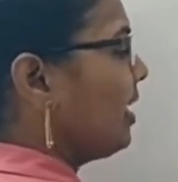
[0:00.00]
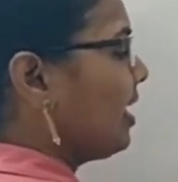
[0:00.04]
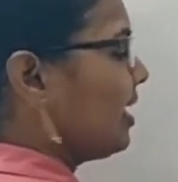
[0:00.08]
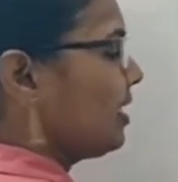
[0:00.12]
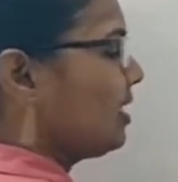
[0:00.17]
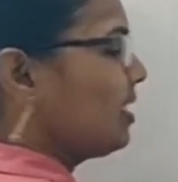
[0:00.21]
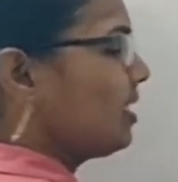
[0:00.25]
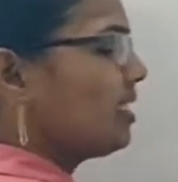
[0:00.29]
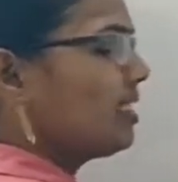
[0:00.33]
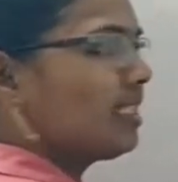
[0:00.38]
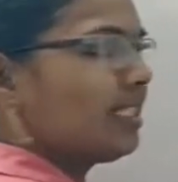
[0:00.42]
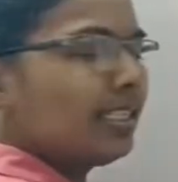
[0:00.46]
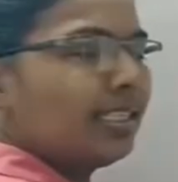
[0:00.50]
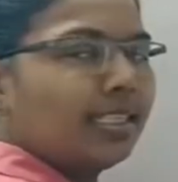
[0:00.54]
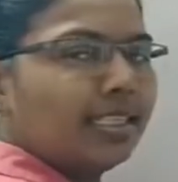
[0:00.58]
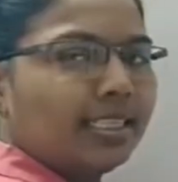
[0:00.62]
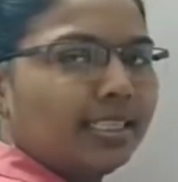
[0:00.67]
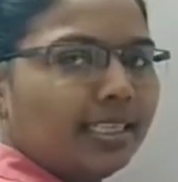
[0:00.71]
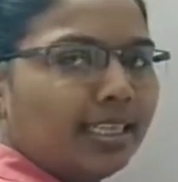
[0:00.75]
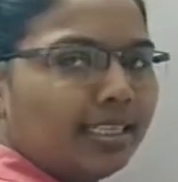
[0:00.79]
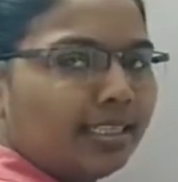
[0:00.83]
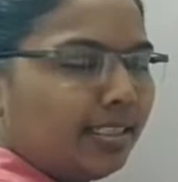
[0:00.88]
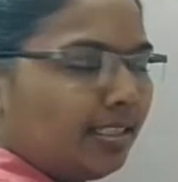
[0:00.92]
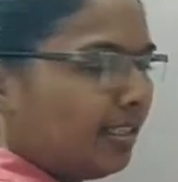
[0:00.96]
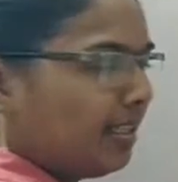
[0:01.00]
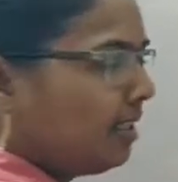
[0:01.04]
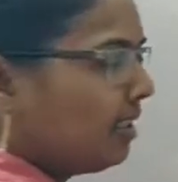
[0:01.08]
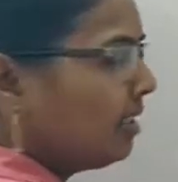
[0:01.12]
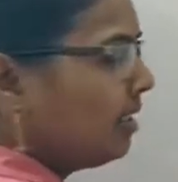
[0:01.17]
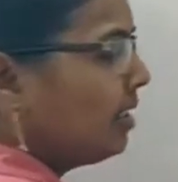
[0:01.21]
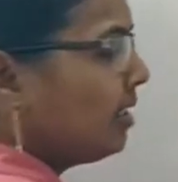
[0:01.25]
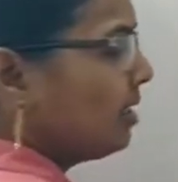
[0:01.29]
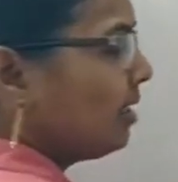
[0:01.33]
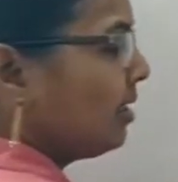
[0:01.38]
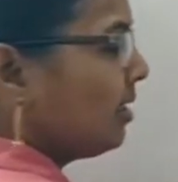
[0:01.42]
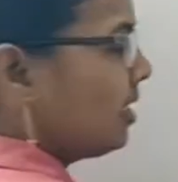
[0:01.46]
existing DNA,
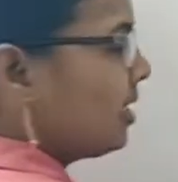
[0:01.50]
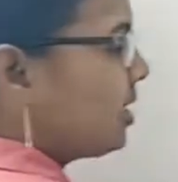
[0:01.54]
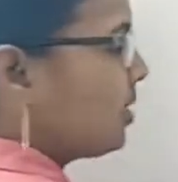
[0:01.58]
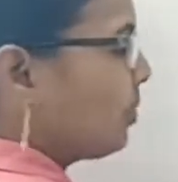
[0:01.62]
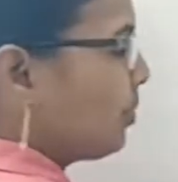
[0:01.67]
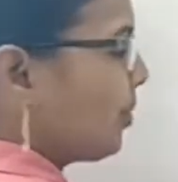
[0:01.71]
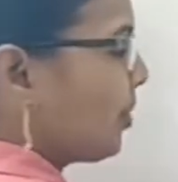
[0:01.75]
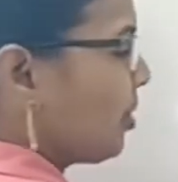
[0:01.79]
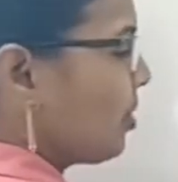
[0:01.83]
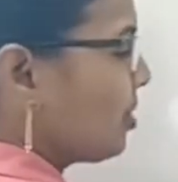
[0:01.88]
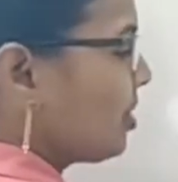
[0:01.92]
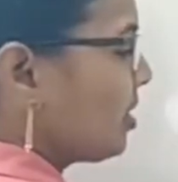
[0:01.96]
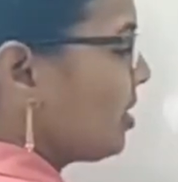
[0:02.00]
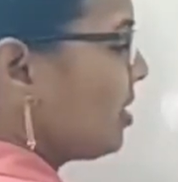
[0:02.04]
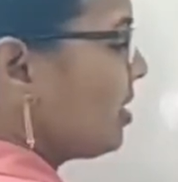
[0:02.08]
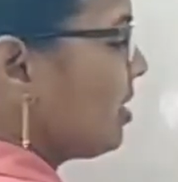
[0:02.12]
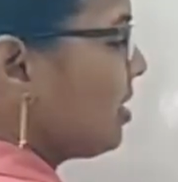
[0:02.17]
this process